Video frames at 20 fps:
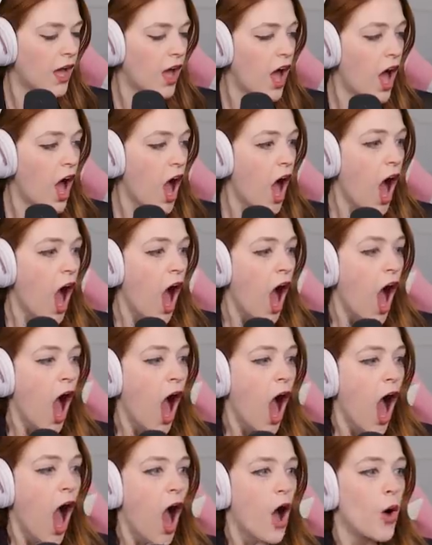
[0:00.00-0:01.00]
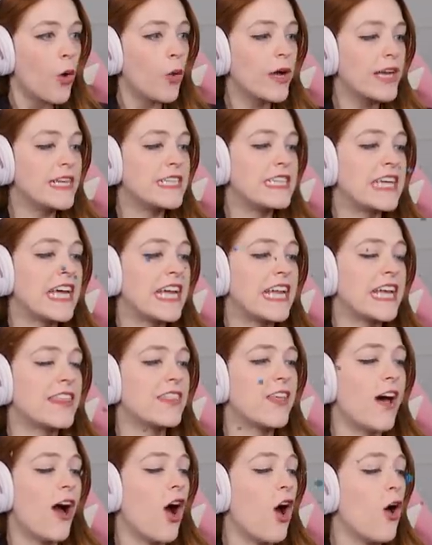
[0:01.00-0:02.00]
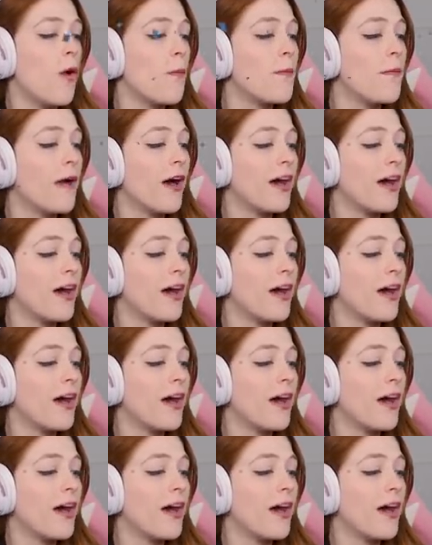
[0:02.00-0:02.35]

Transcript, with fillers: we did it though!